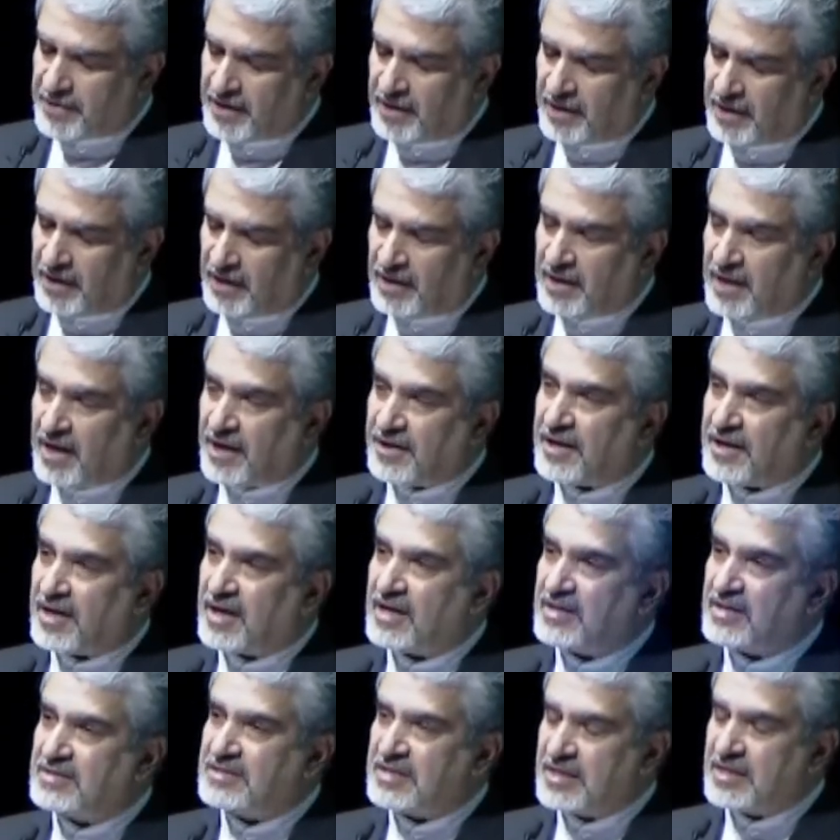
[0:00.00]
The criminal
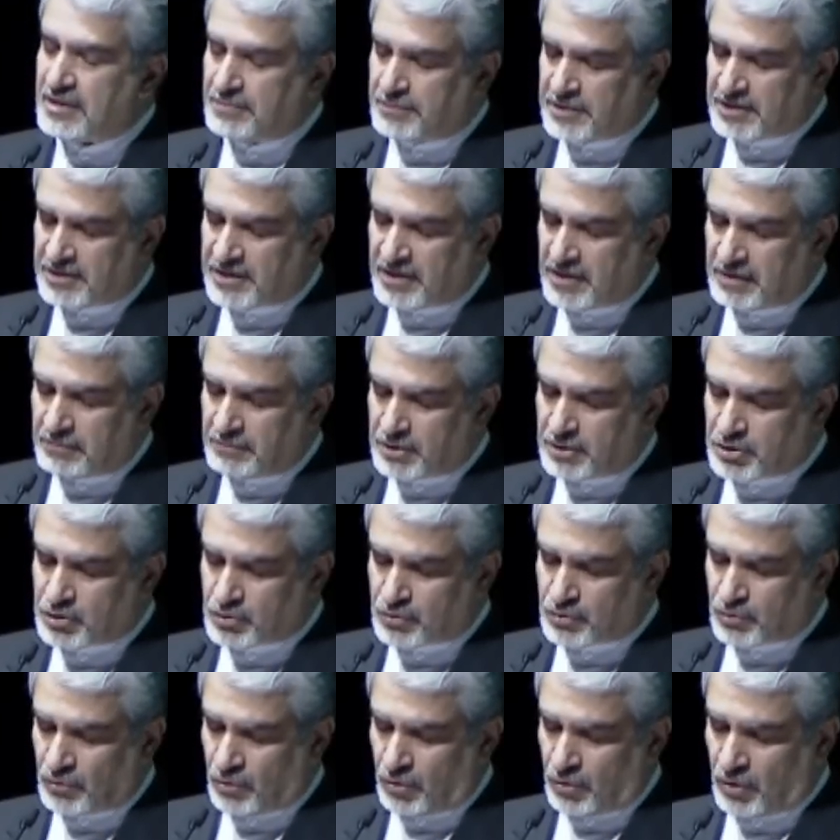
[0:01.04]
act of
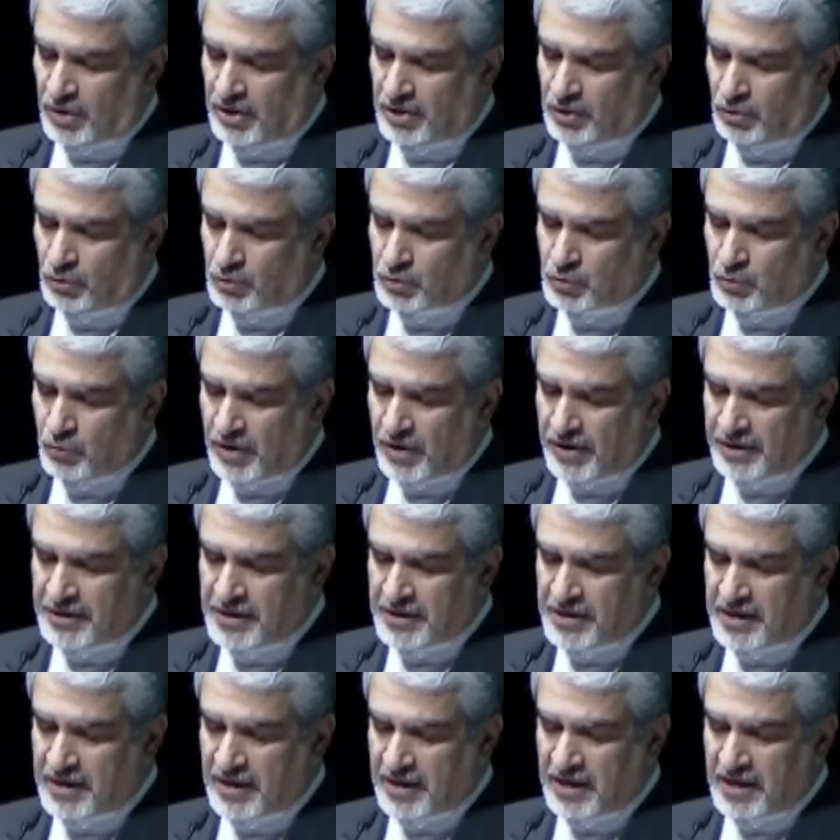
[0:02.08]
assassinating General
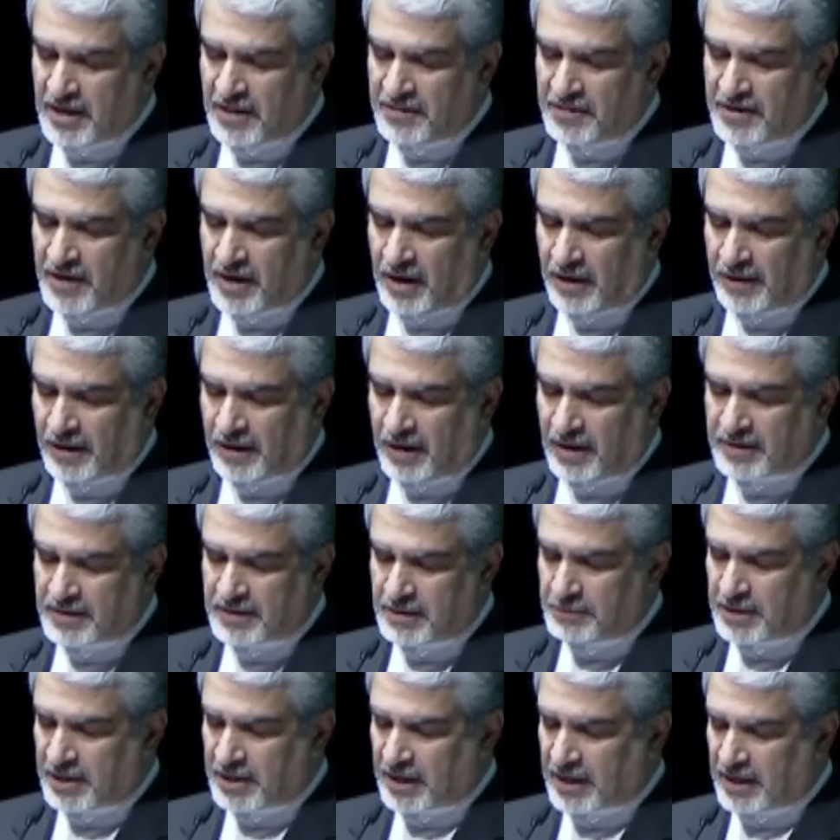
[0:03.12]
Soleimani was a
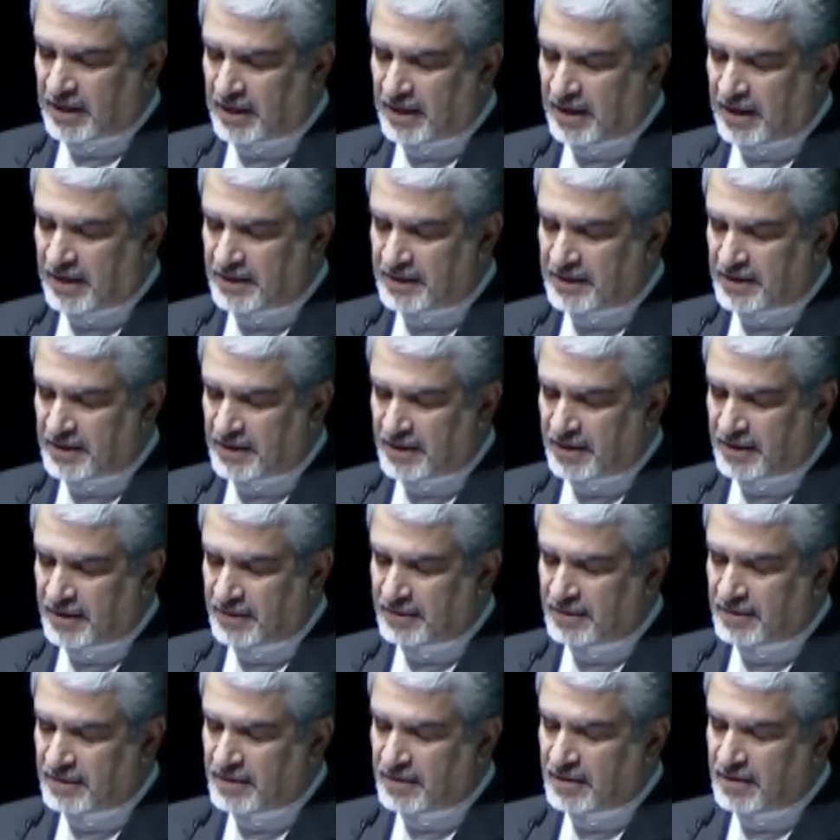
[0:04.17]
violation of international
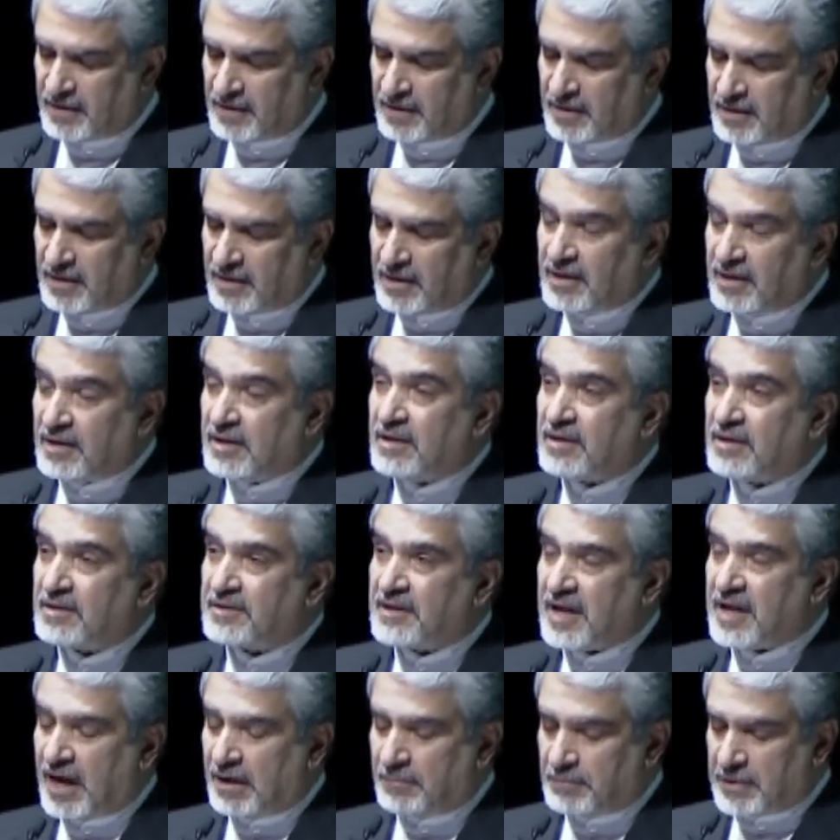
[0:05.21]
law and was
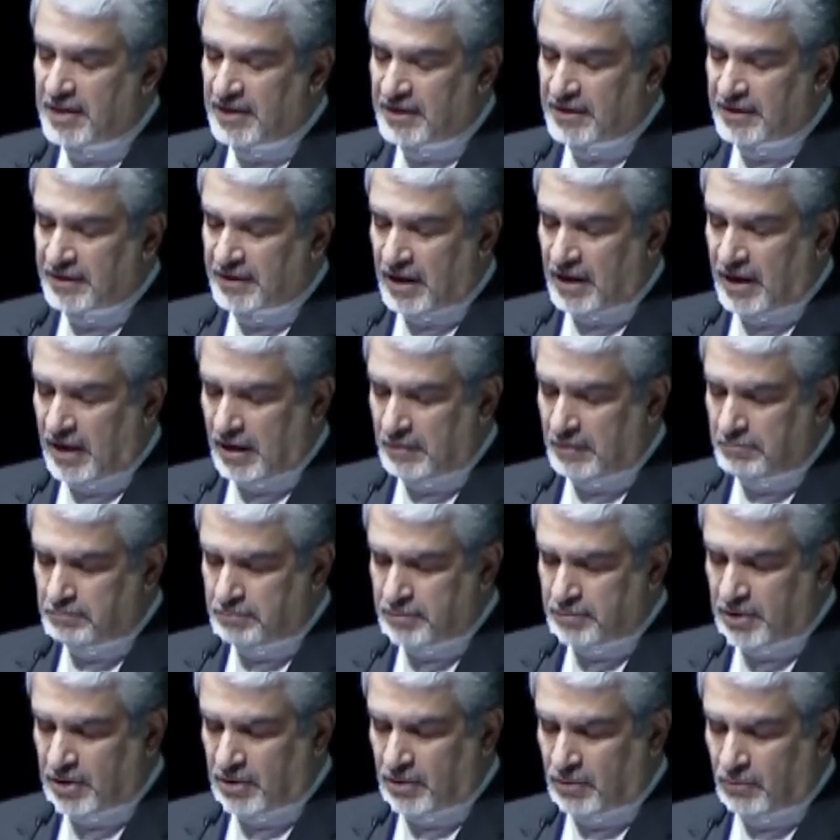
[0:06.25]
condemned by the international
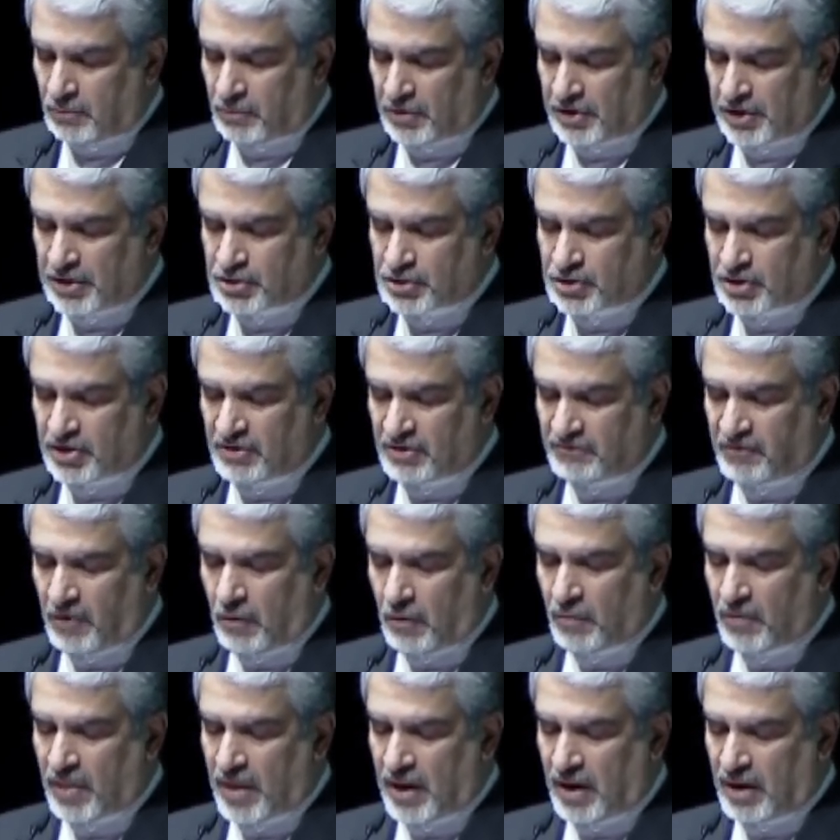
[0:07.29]
community. The
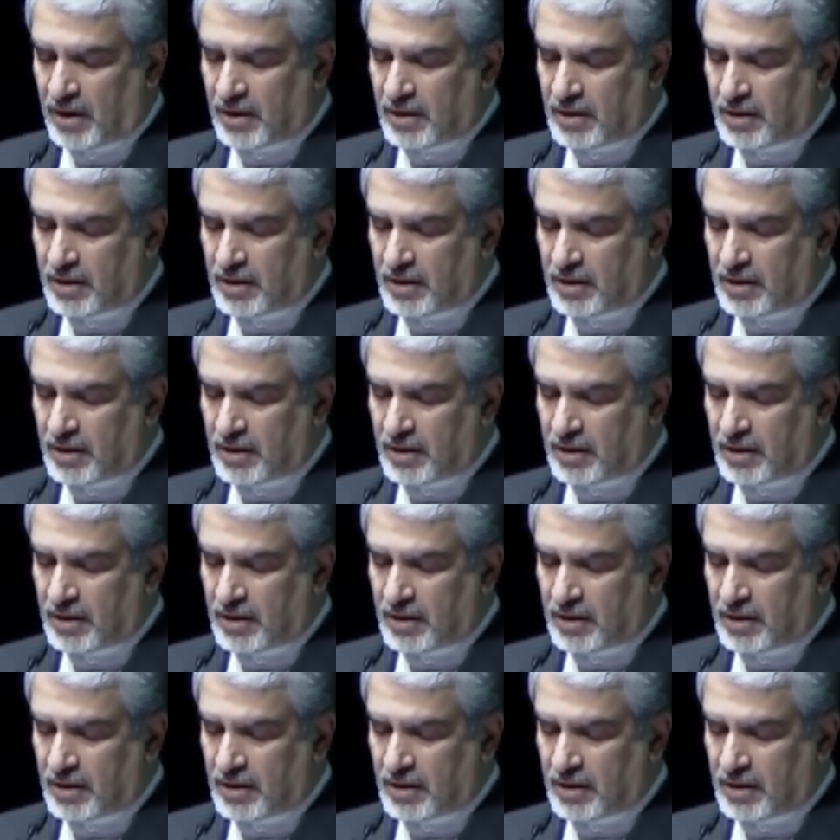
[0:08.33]
move will